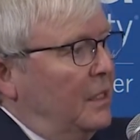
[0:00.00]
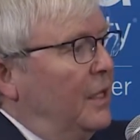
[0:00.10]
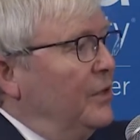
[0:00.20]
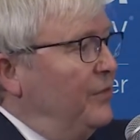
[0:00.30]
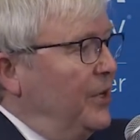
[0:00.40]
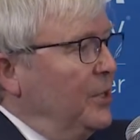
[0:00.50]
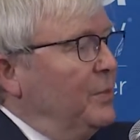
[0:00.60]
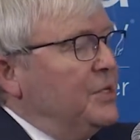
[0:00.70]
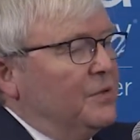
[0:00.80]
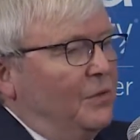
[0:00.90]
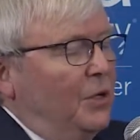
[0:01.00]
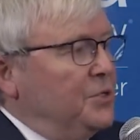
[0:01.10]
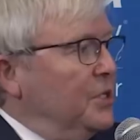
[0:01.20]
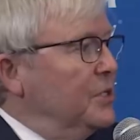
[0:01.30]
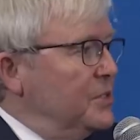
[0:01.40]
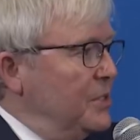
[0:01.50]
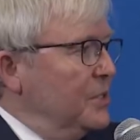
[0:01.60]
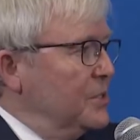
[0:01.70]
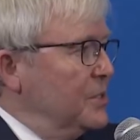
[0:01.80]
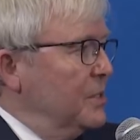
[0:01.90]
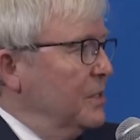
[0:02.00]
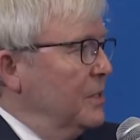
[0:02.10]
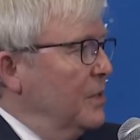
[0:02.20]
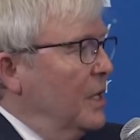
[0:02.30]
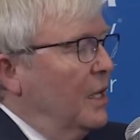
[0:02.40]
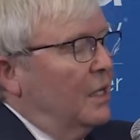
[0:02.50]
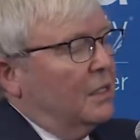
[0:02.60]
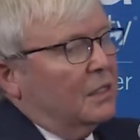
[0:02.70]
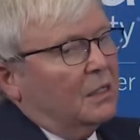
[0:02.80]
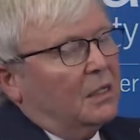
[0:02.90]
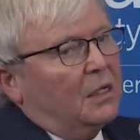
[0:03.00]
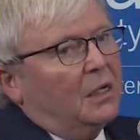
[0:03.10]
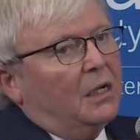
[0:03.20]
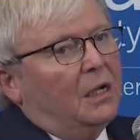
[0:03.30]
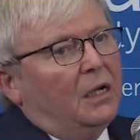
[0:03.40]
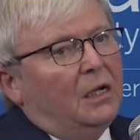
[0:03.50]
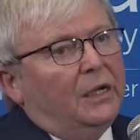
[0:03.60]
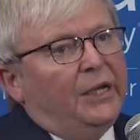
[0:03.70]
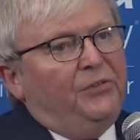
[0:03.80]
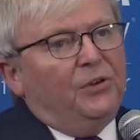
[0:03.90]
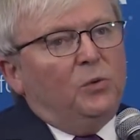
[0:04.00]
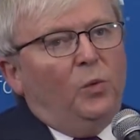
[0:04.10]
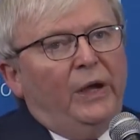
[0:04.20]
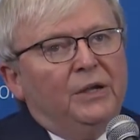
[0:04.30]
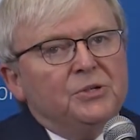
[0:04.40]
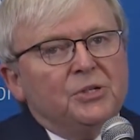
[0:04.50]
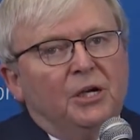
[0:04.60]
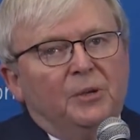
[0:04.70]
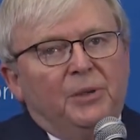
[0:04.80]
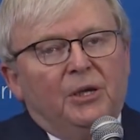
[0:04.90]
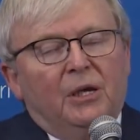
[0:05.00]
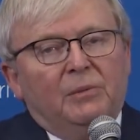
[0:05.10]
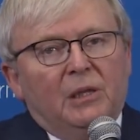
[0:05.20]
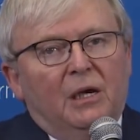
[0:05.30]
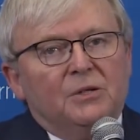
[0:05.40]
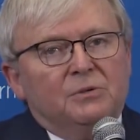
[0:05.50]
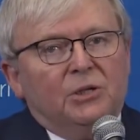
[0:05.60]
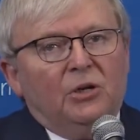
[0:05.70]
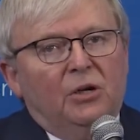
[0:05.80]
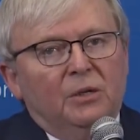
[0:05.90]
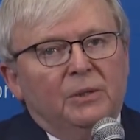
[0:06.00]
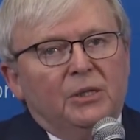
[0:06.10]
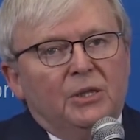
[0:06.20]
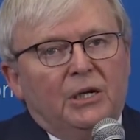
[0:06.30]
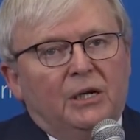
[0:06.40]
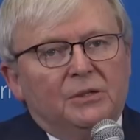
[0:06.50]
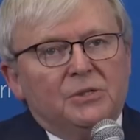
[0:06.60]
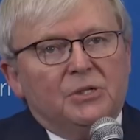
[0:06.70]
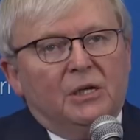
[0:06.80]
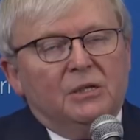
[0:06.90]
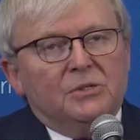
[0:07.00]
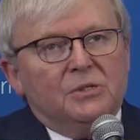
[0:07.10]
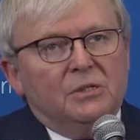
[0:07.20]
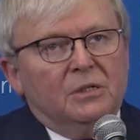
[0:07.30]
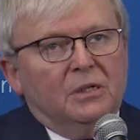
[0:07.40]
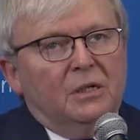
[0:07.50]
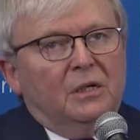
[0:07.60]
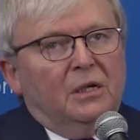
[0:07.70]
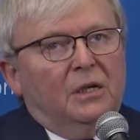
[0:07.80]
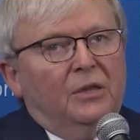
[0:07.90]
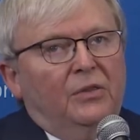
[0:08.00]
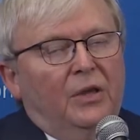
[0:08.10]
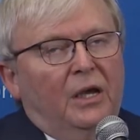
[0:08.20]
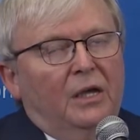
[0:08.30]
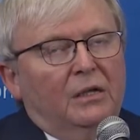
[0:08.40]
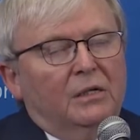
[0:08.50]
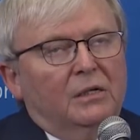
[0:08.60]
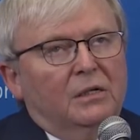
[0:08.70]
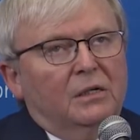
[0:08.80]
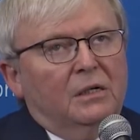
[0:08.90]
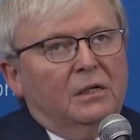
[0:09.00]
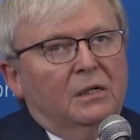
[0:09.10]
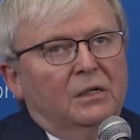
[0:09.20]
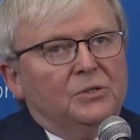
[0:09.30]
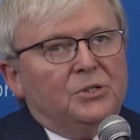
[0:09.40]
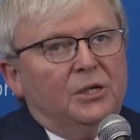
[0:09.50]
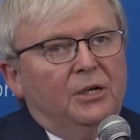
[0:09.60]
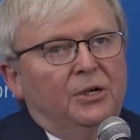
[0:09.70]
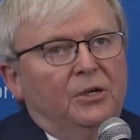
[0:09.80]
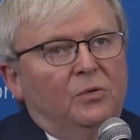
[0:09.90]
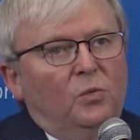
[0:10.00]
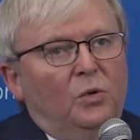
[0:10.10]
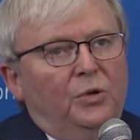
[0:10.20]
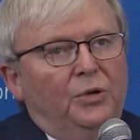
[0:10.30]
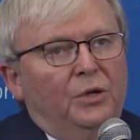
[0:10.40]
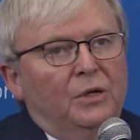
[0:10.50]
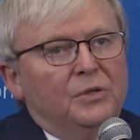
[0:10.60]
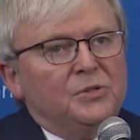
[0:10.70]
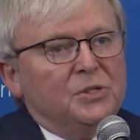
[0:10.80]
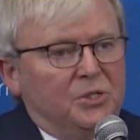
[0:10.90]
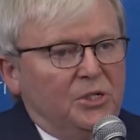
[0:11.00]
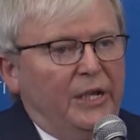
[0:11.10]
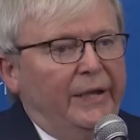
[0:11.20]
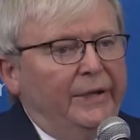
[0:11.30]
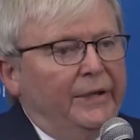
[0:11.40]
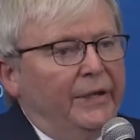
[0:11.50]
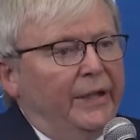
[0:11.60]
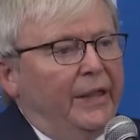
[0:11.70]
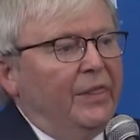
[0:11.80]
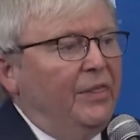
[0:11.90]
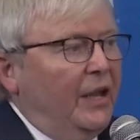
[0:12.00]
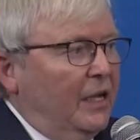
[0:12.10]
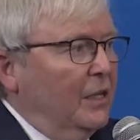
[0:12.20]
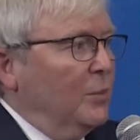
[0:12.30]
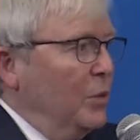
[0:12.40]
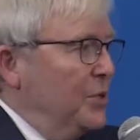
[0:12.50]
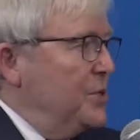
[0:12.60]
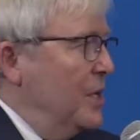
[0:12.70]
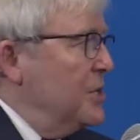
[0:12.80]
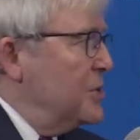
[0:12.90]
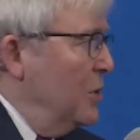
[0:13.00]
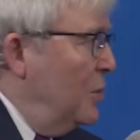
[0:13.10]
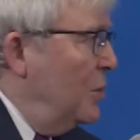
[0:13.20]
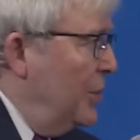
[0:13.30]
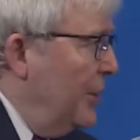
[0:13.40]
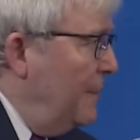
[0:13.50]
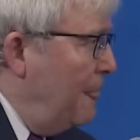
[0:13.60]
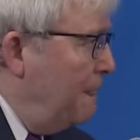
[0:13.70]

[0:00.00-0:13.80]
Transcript: And the final piece of logic is this, that if and when China became a larger economy than the United States, that China would sustain that liberal international order